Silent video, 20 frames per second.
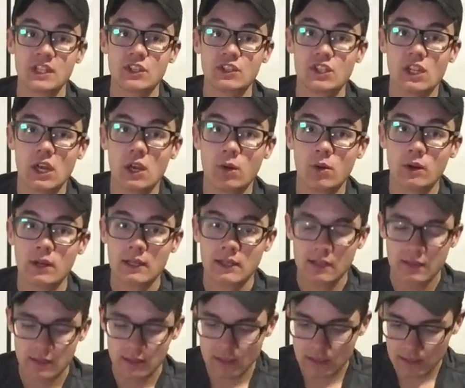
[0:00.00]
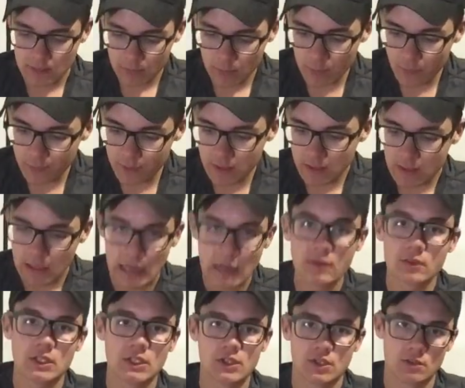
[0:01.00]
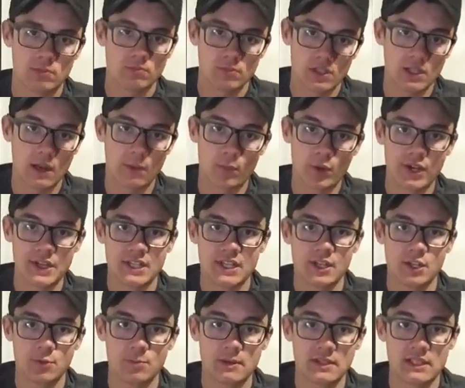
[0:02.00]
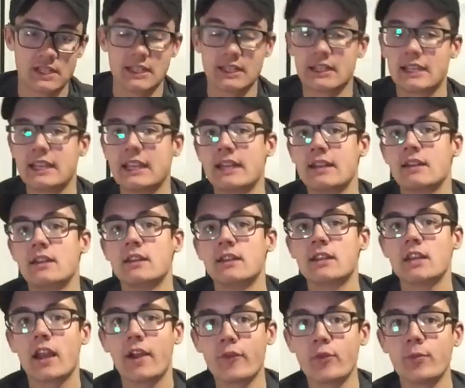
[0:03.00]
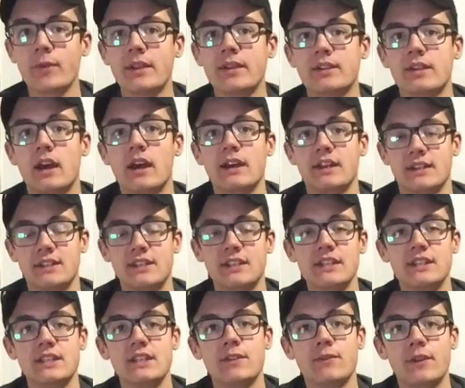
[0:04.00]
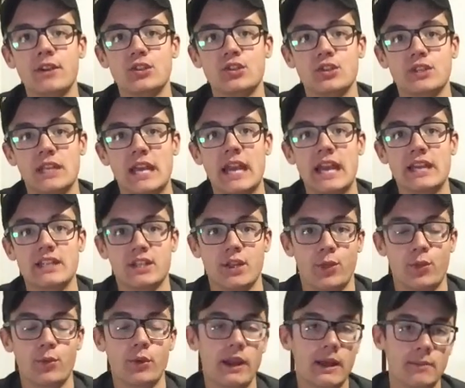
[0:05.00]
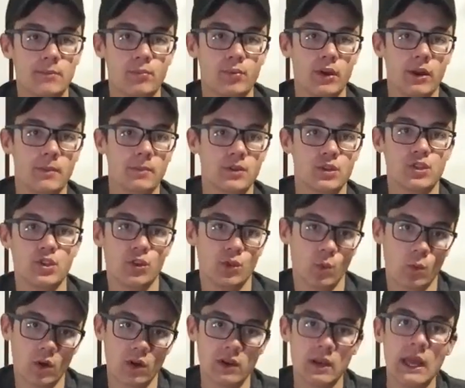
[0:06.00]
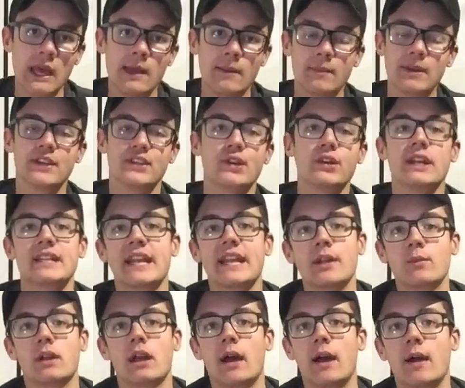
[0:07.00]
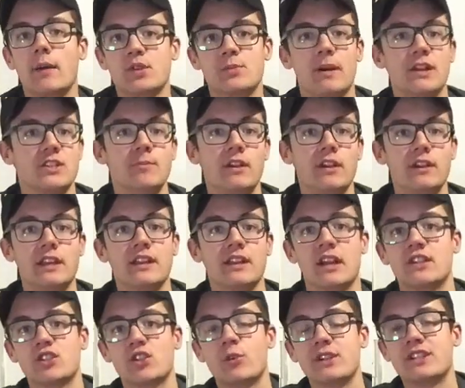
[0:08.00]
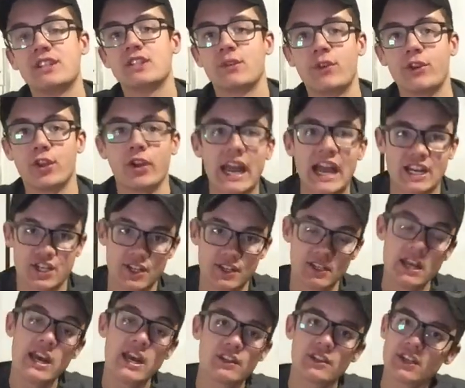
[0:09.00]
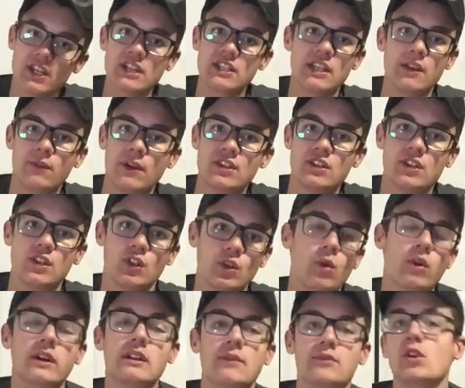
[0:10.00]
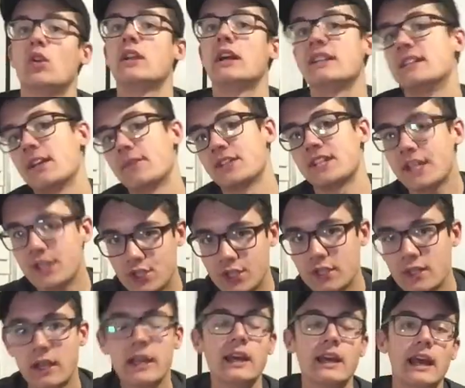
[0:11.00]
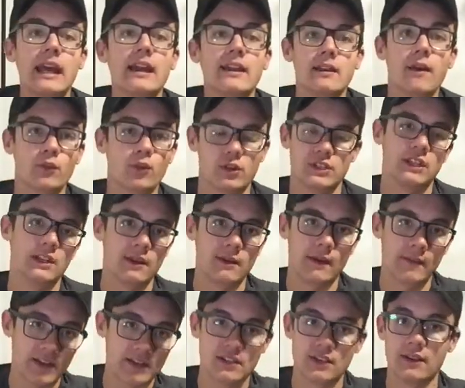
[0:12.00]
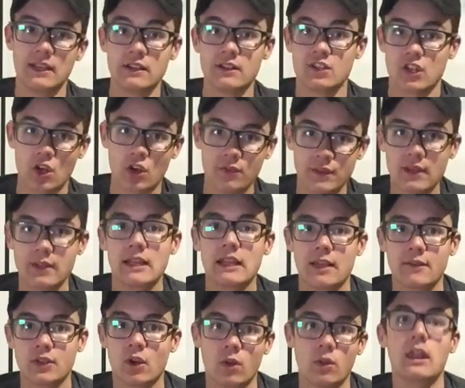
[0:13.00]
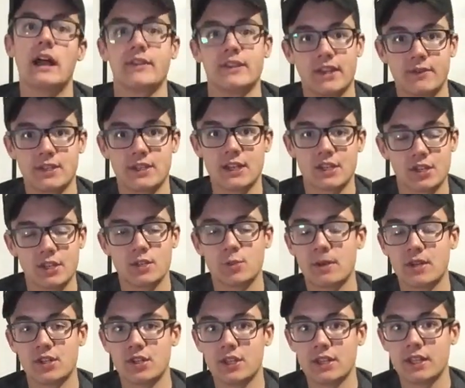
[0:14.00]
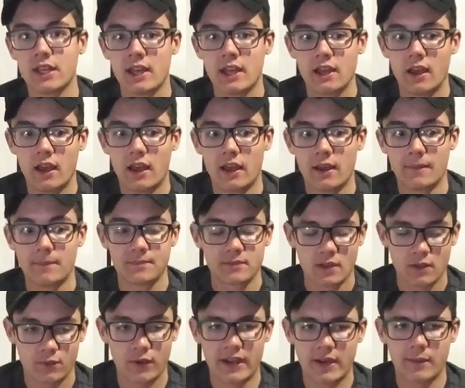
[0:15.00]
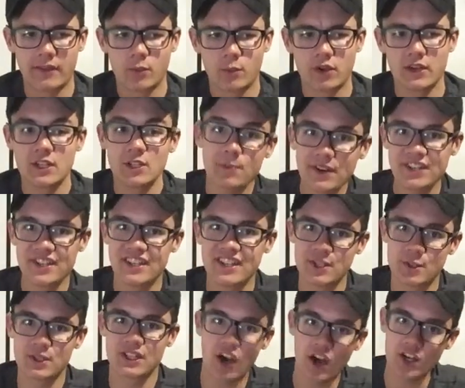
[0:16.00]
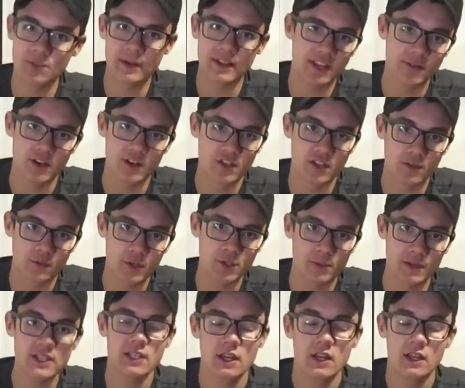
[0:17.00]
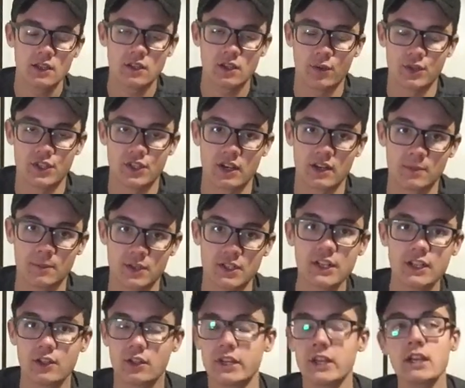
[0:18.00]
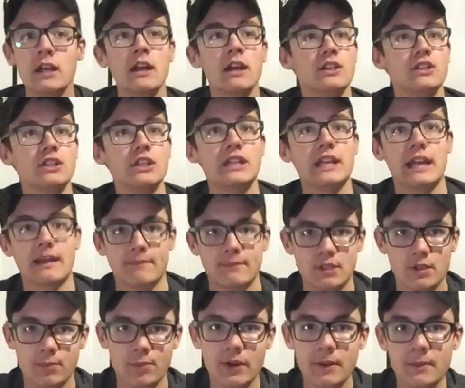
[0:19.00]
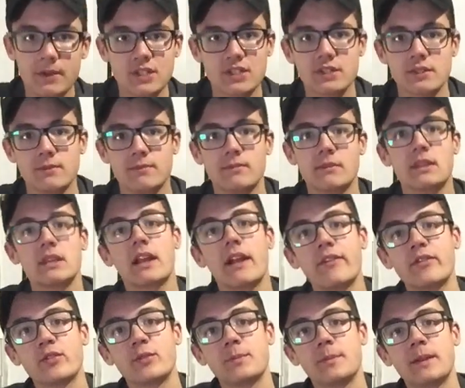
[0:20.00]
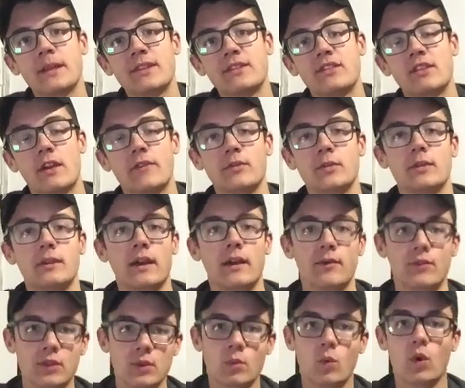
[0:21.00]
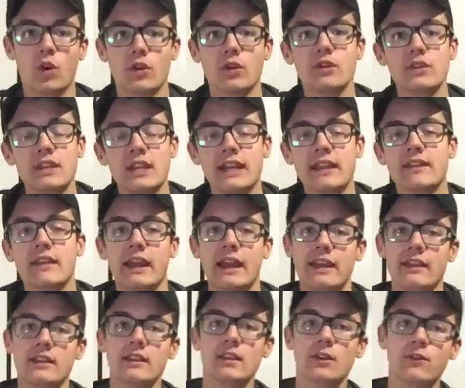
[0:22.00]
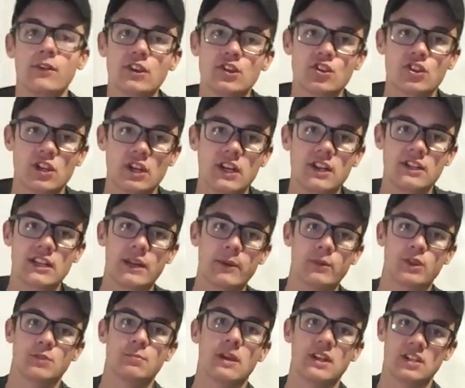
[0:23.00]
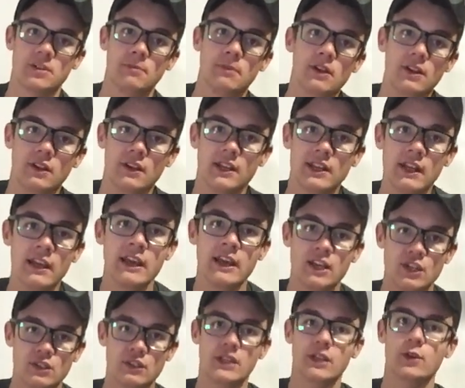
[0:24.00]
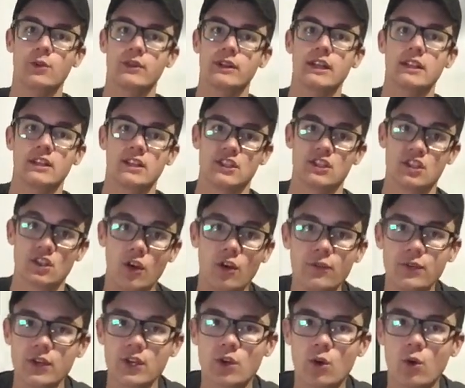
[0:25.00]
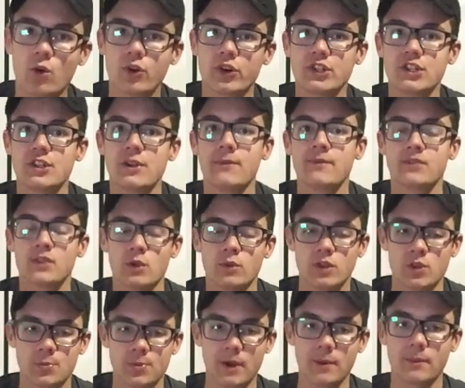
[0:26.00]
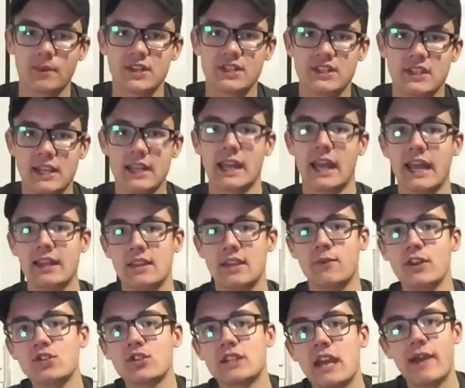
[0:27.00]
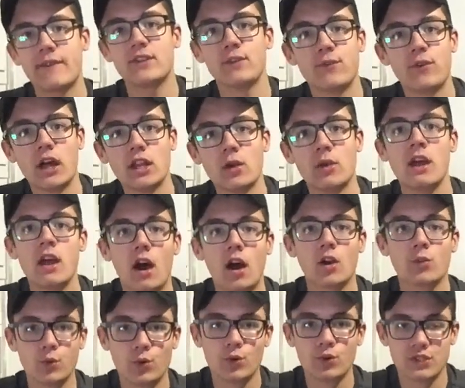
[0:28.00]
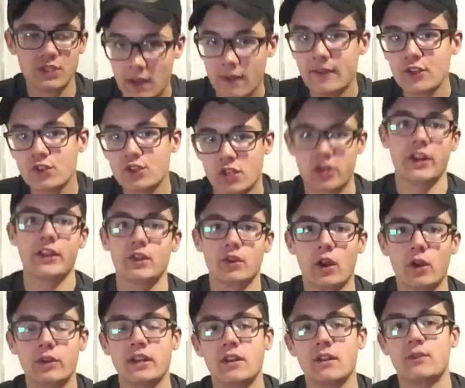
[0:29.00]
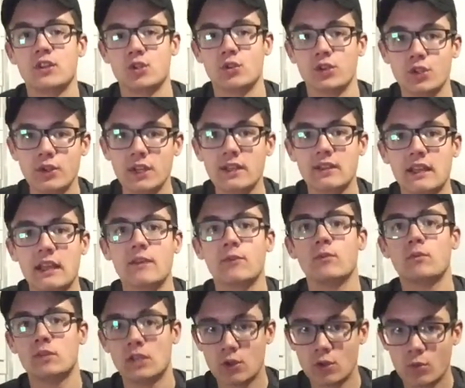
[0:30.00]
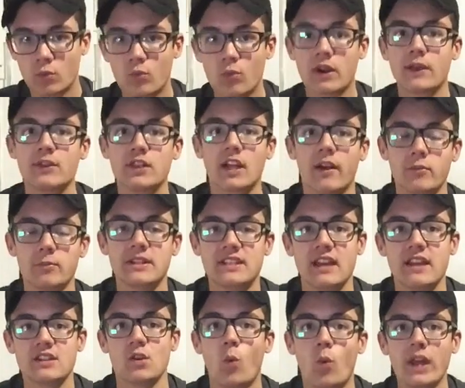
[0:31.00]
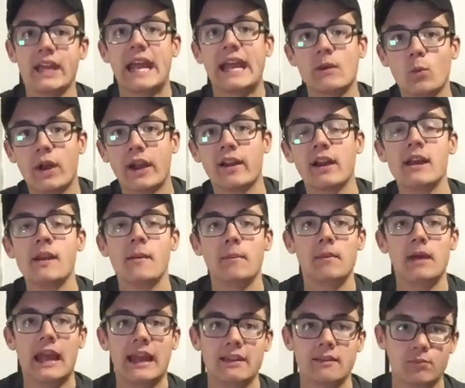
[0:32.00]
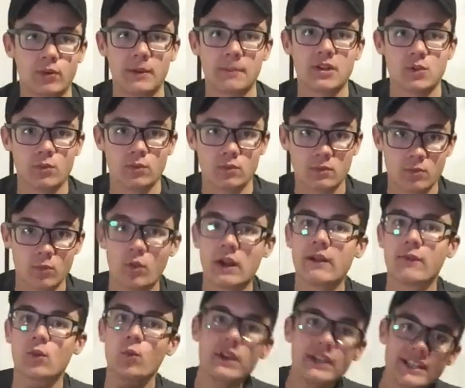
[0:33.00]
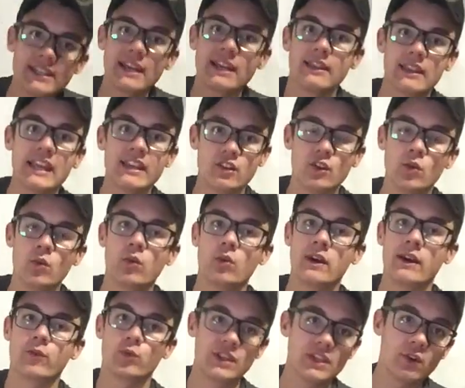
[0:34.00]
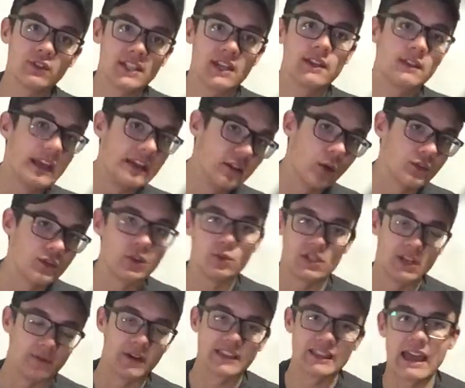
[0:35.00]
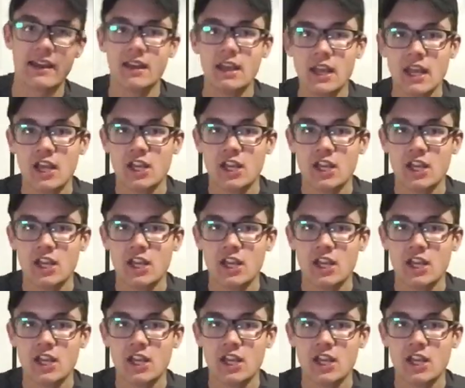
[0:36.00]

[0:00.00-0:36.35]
So, the movie, I'll just summarize it as best as I can. The government sees the Avengers as a threat pretty much to the world because they're not taking responsibility and consequences for their actions, such as the events in New York left a whole lot of devastation, and of course the events in Sokovia that left a whole lot of devastation, especially right around the world, especially since it was caused by the Avengers in the first place, Tony Stark in particular. So yeah, so pretty much the governments of the world think, hey, the Avengers are not taking responsibility, so they create the Sokovia Accords, which pretty much say, hey, the Avengers have to follow our rules. Avengers are not their own individual unit. They do whatever the government says, when and where, and pretty much whatever we say, they do. Whatever we don't say, they don't do, stuff like that.